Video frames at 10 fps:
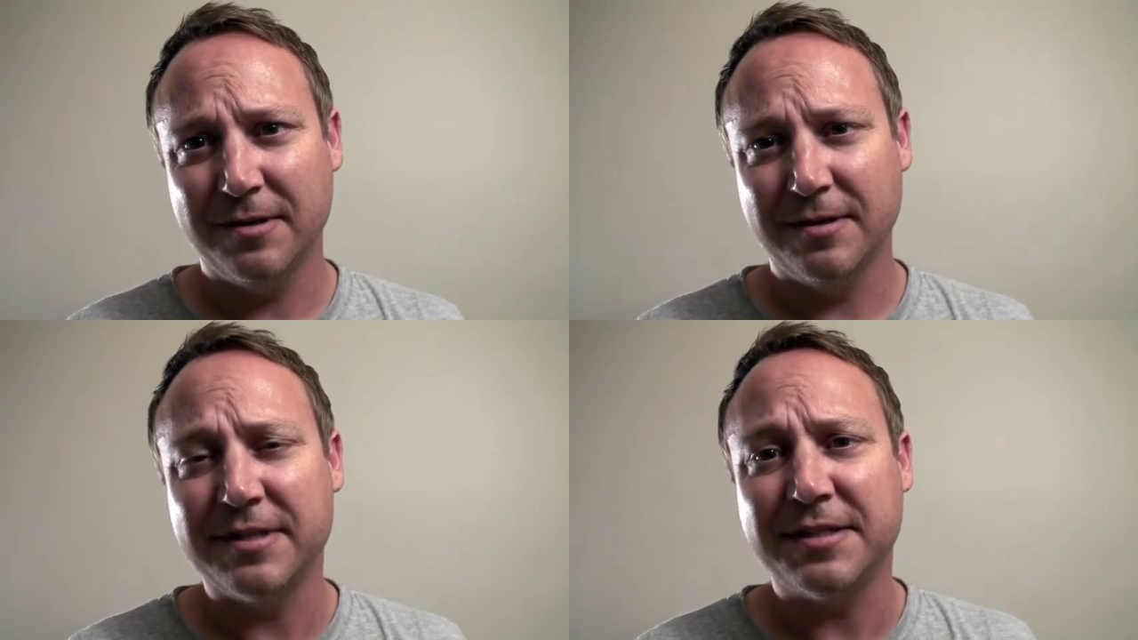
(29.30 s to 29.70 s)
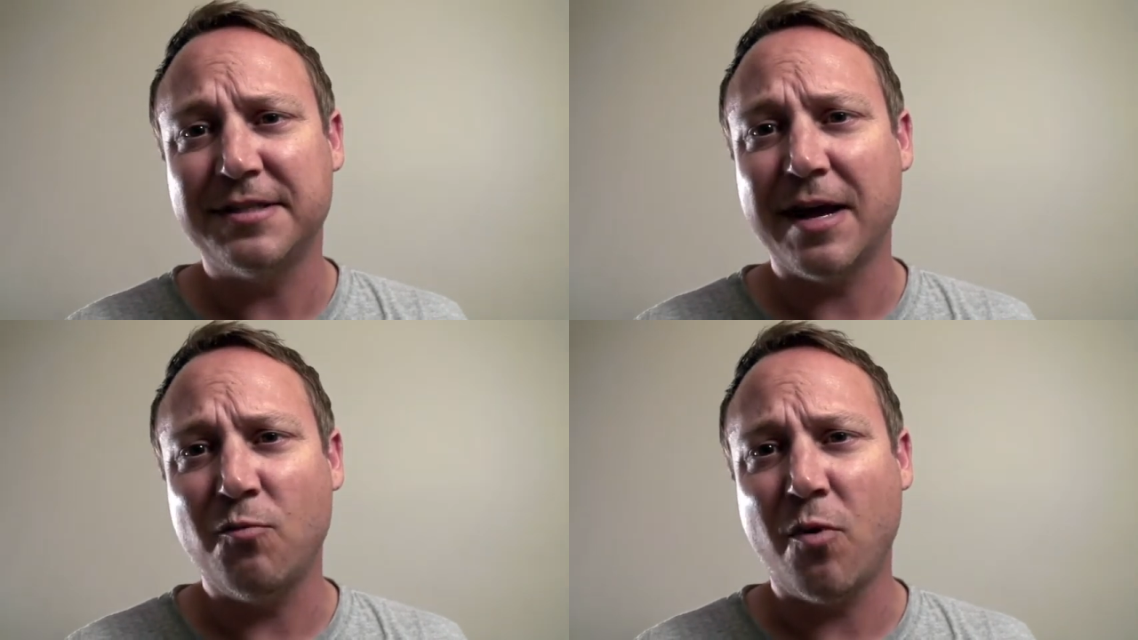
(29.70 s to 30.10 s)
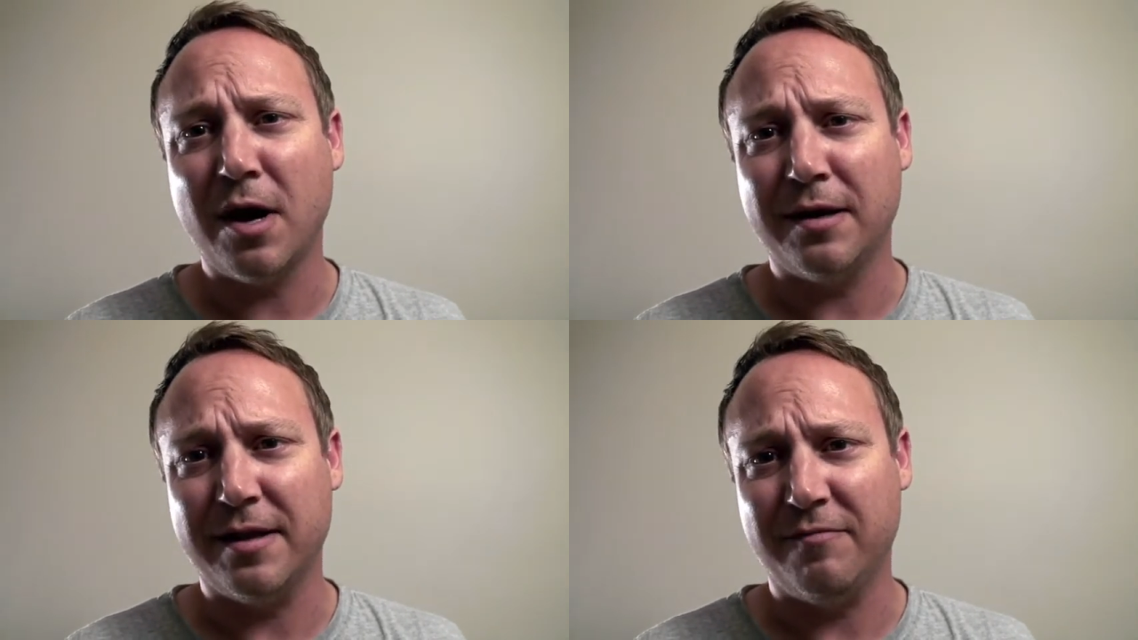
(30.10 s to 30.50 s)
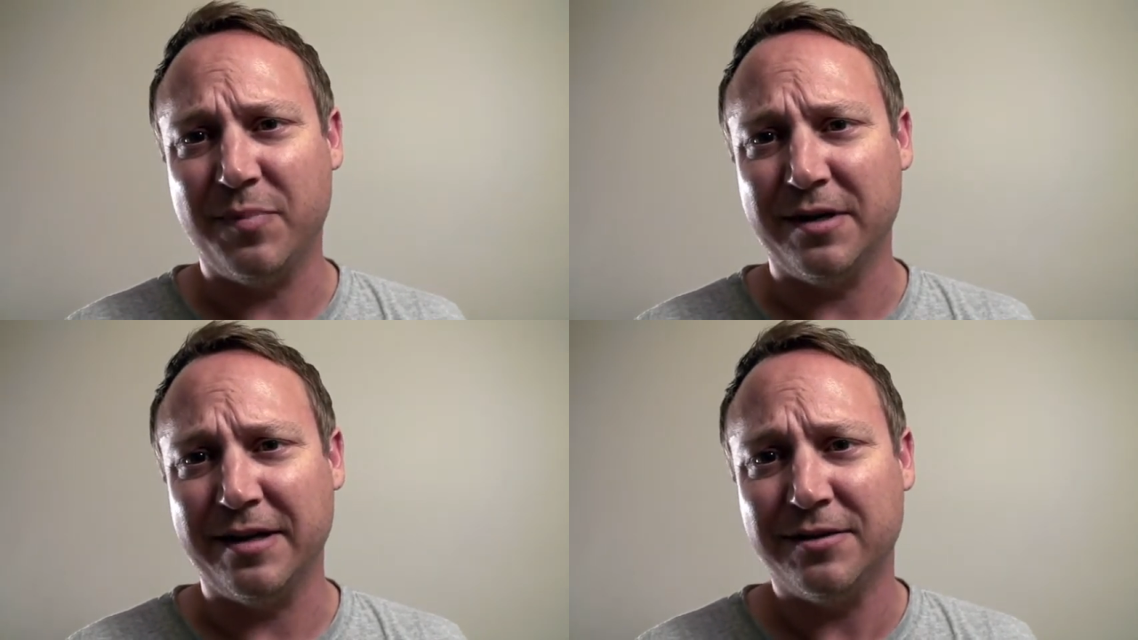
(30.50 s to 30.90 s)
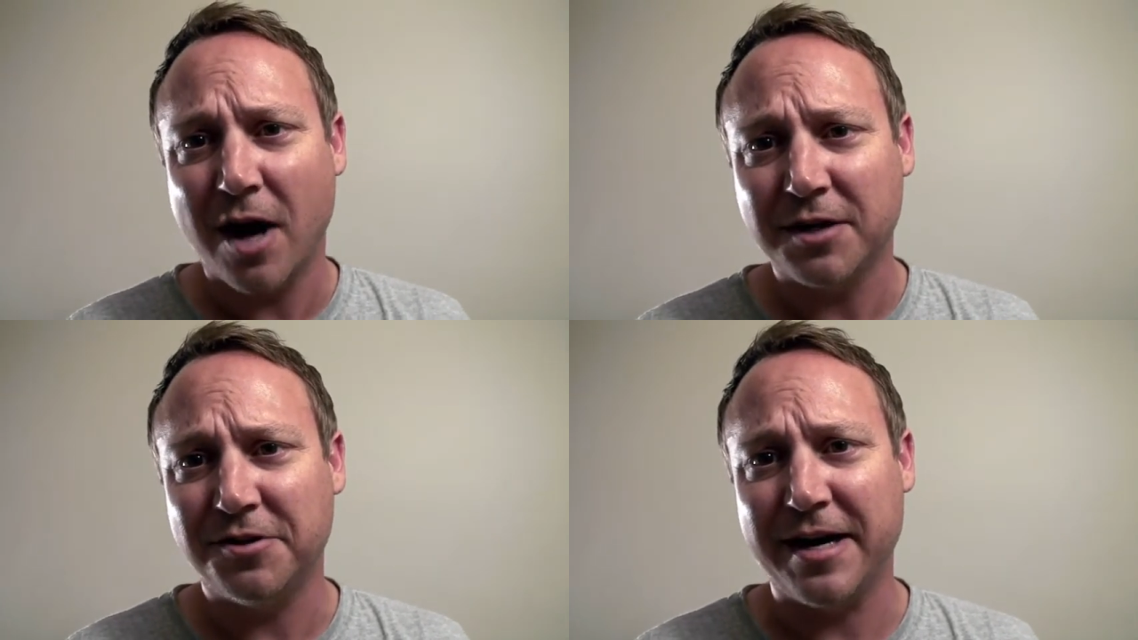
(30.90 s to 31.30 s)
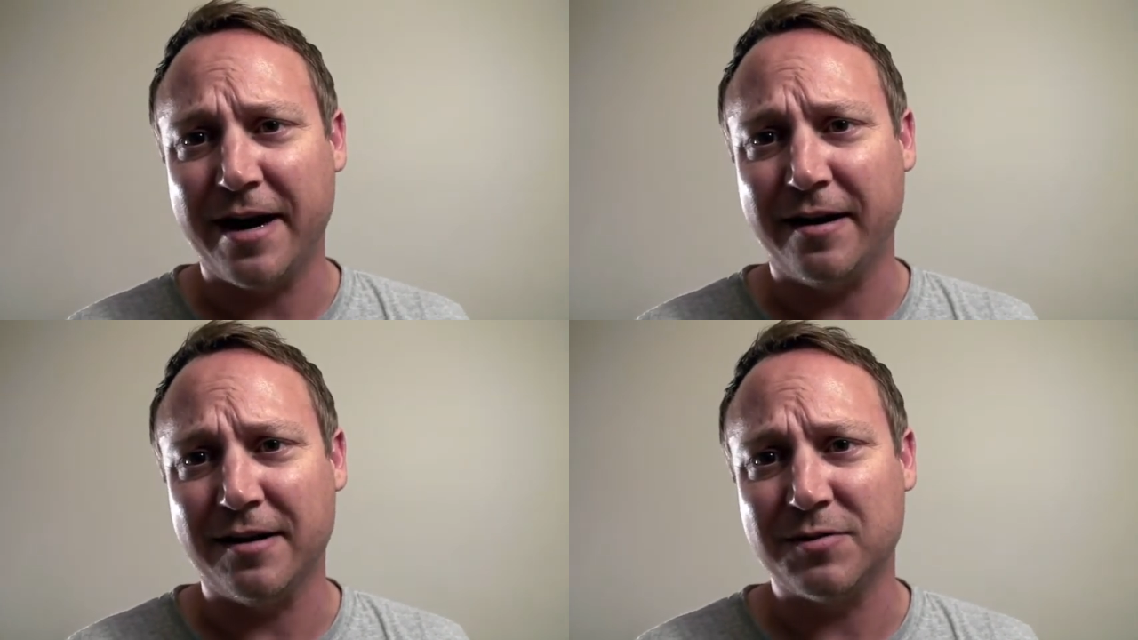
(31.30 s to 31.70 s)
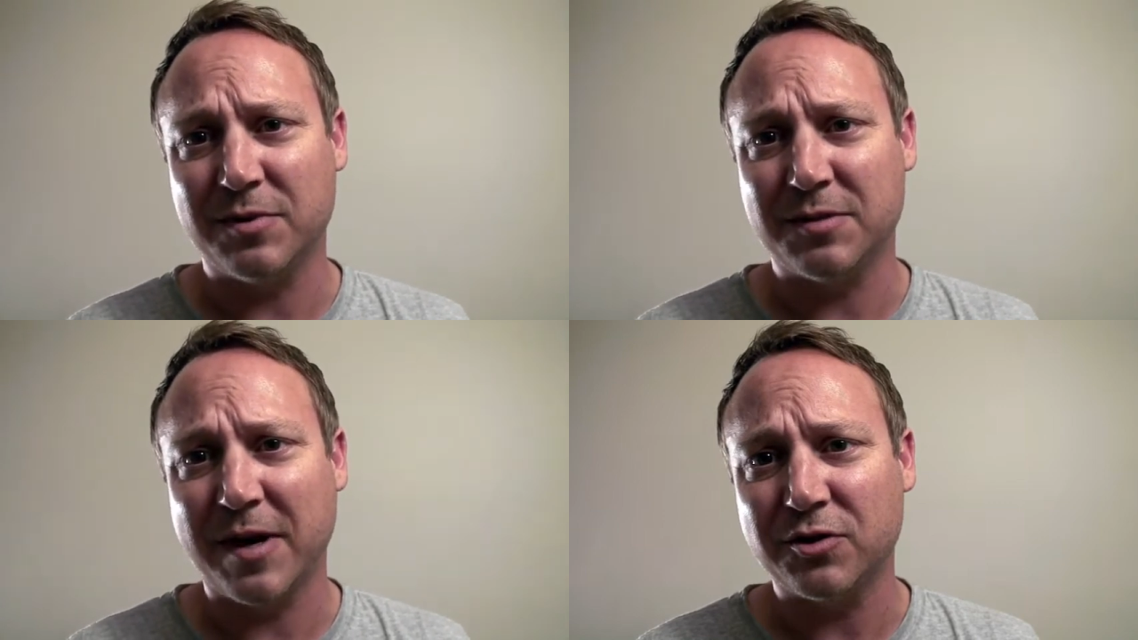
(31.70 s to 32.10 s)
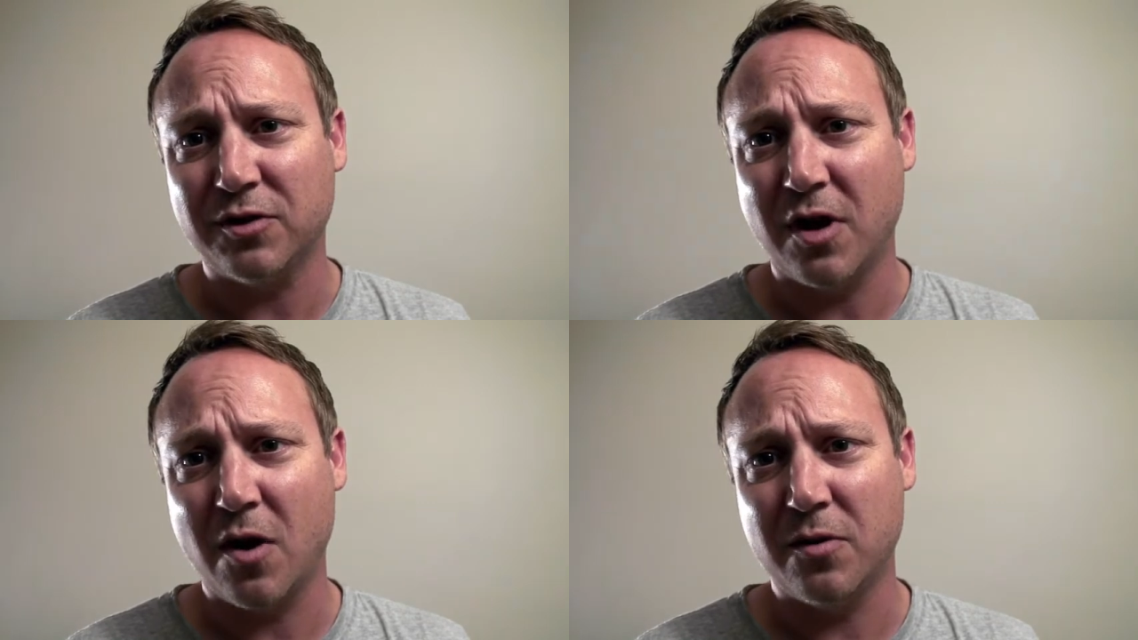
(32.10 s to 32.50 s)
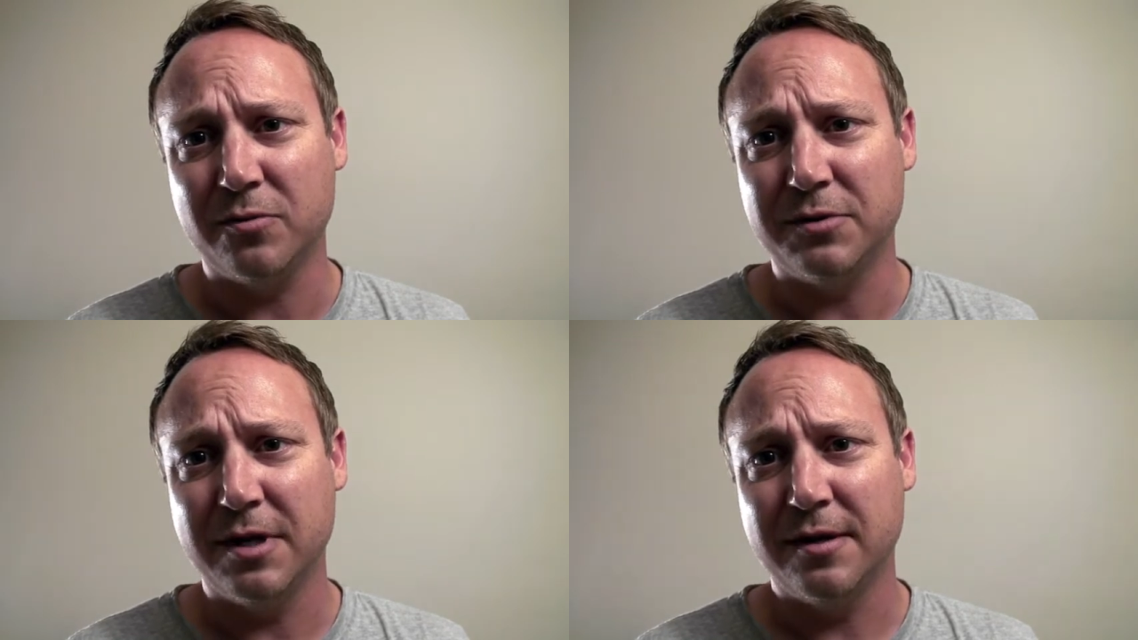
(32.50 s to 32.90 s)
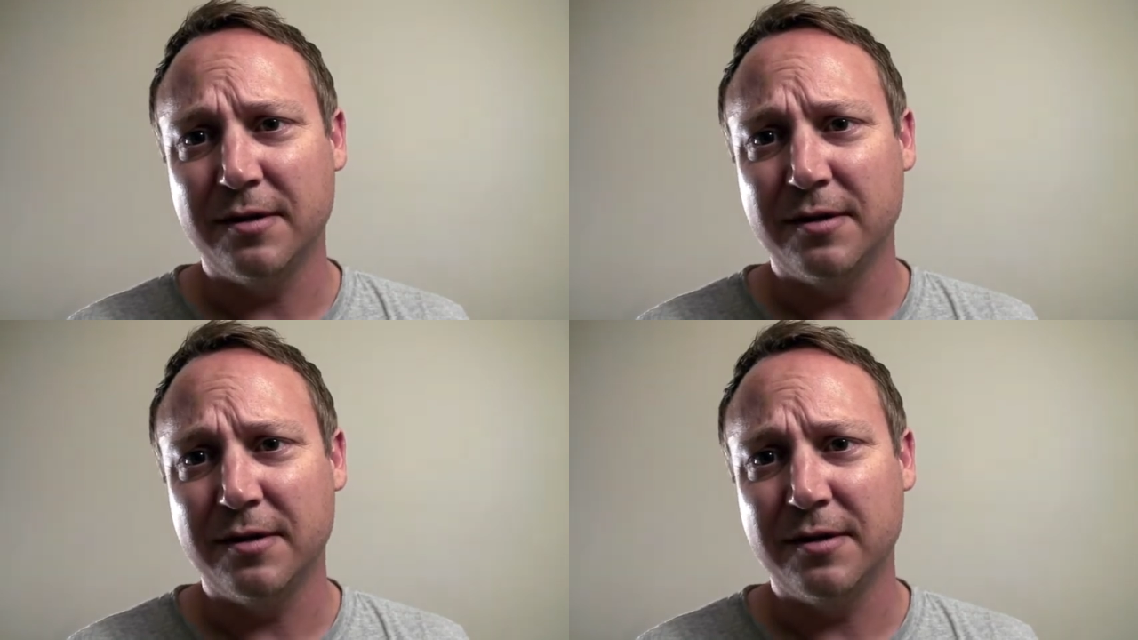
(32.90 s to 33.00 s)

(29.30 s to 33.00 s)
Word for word: Since day one, they've been indoctrinating us with special codes,